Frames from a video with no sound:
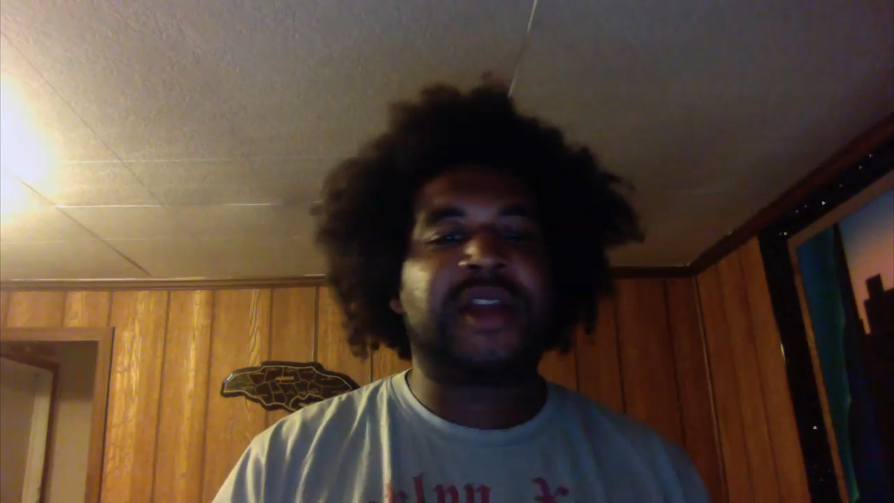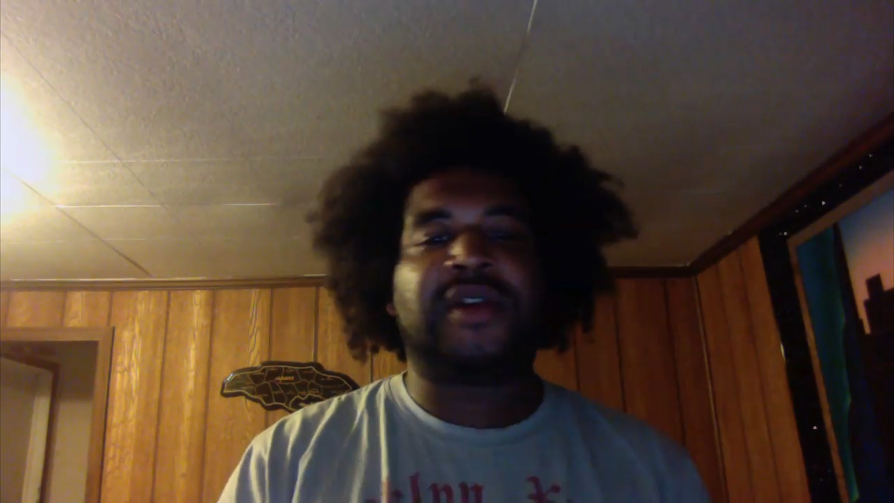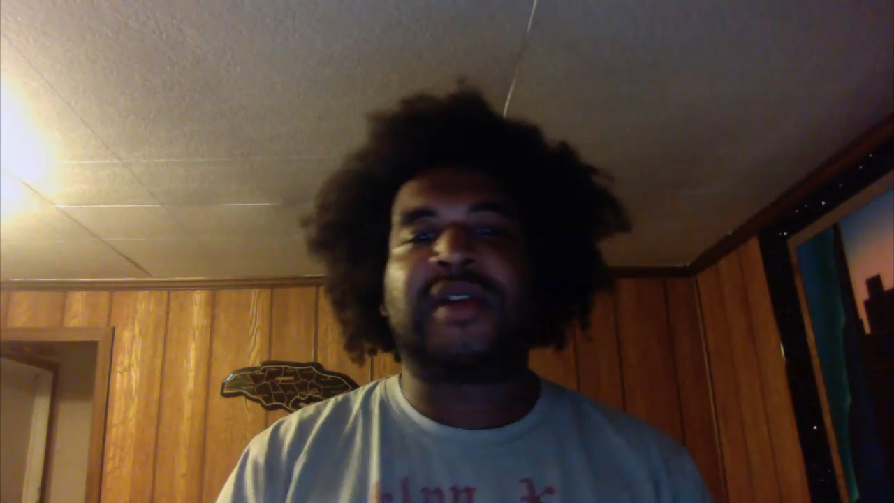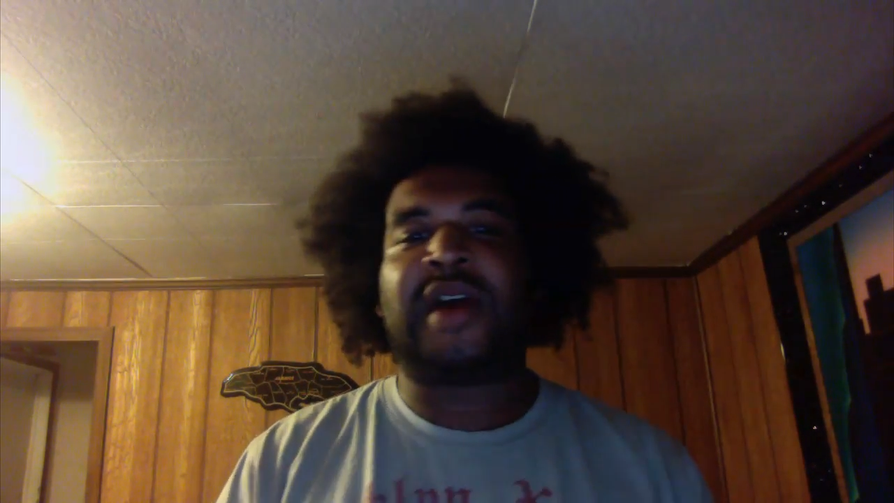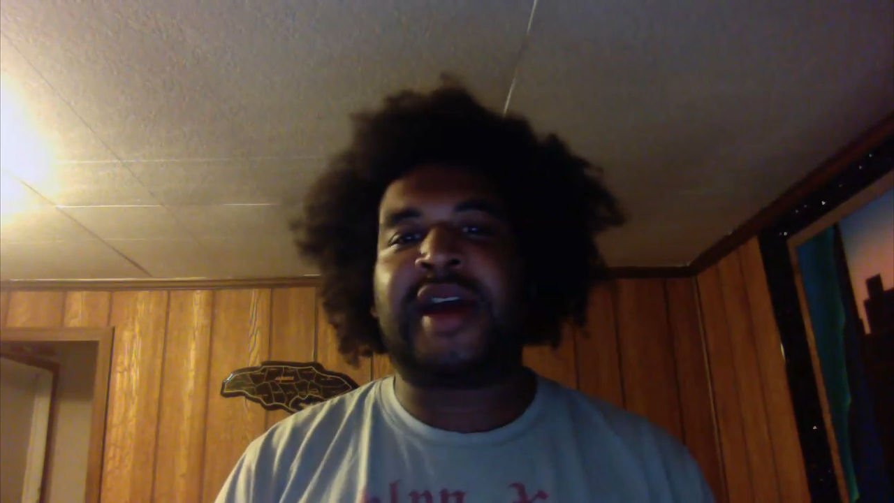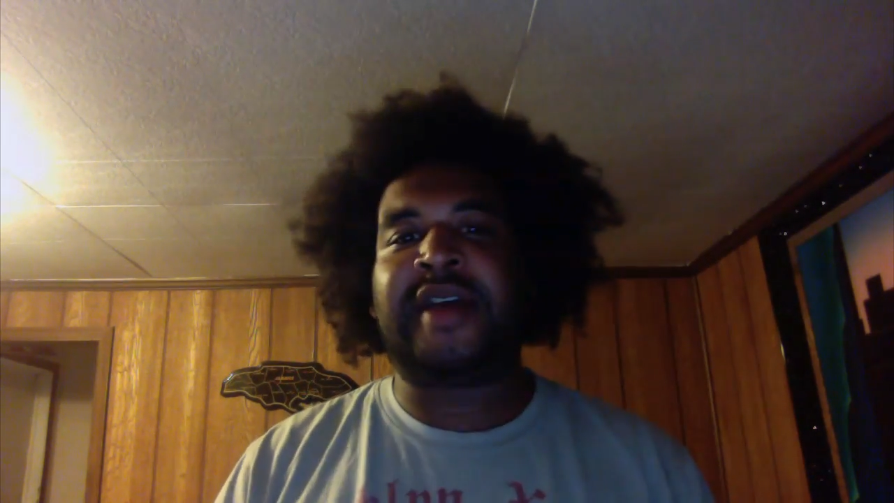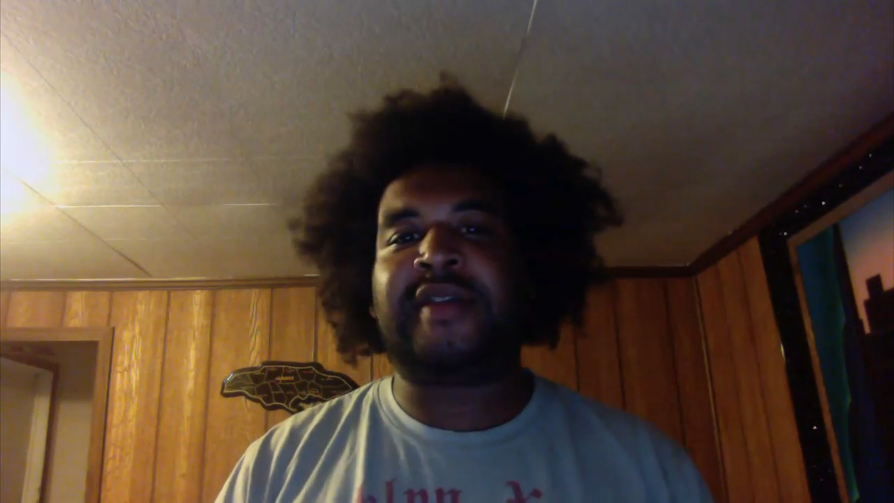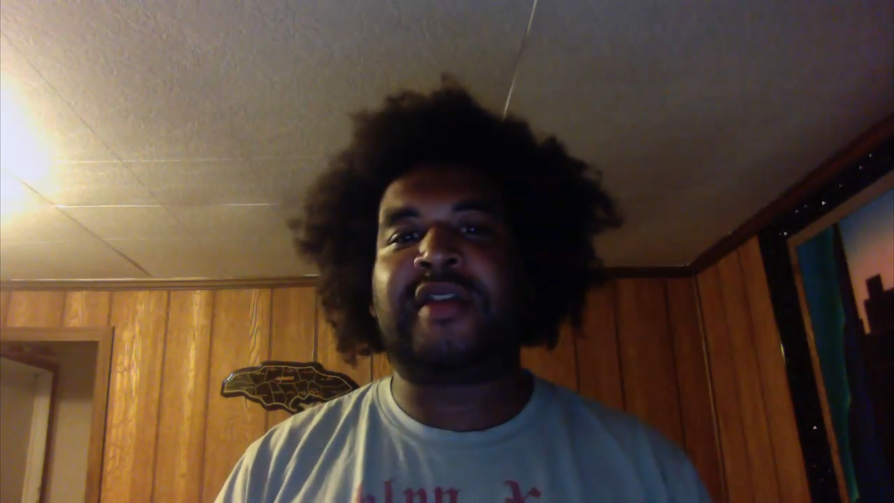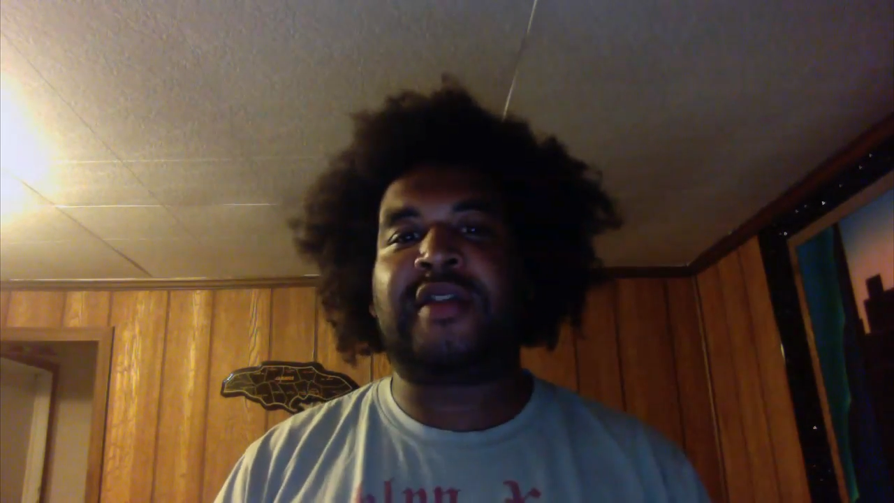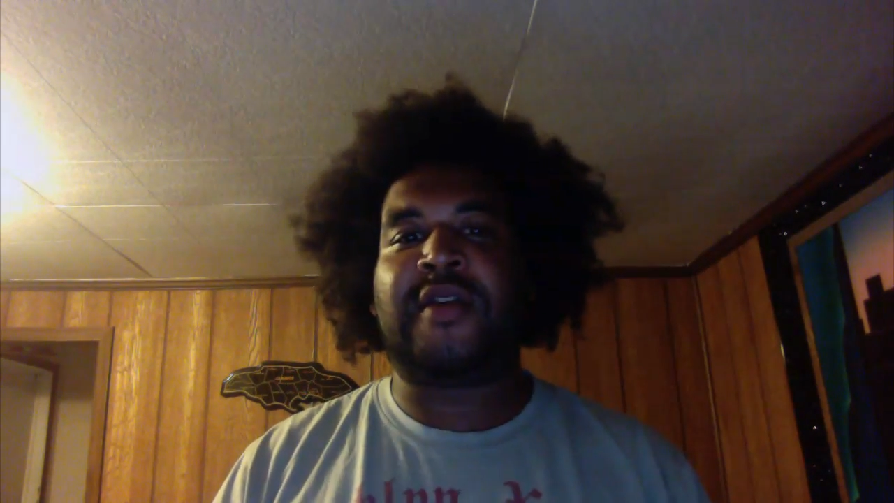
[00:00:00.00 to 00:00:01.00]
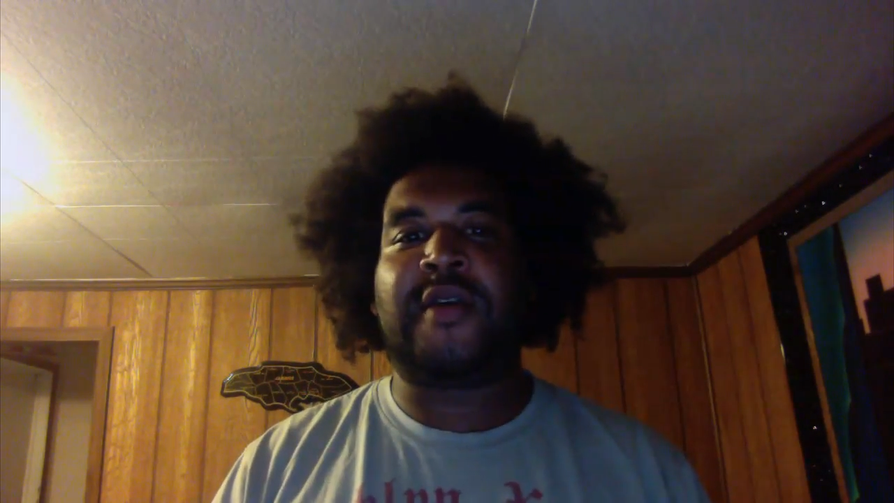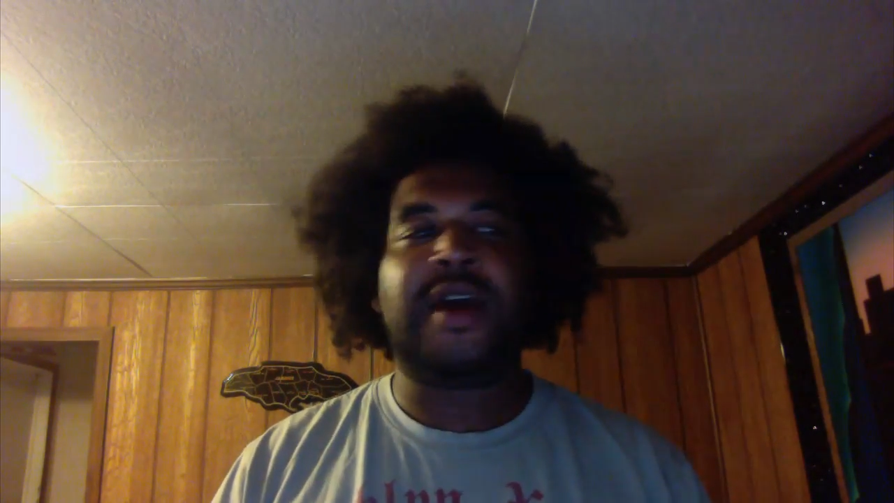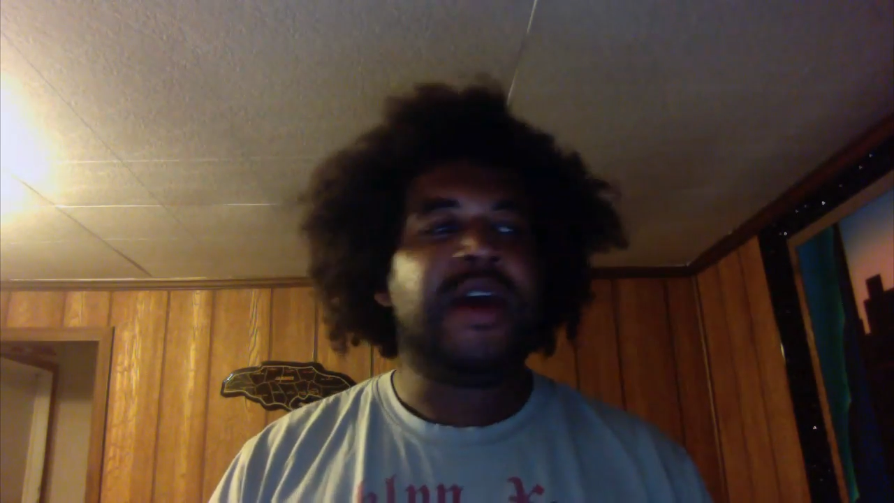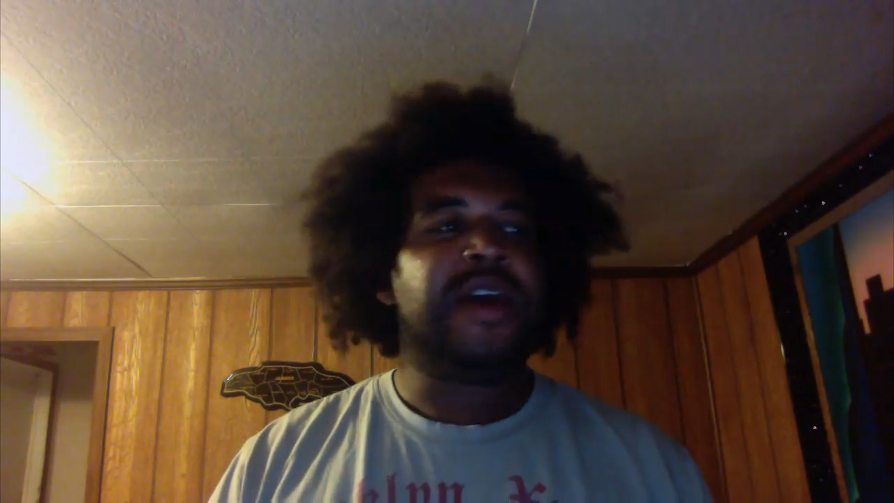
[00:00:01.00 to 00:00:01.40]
your alliance to do it.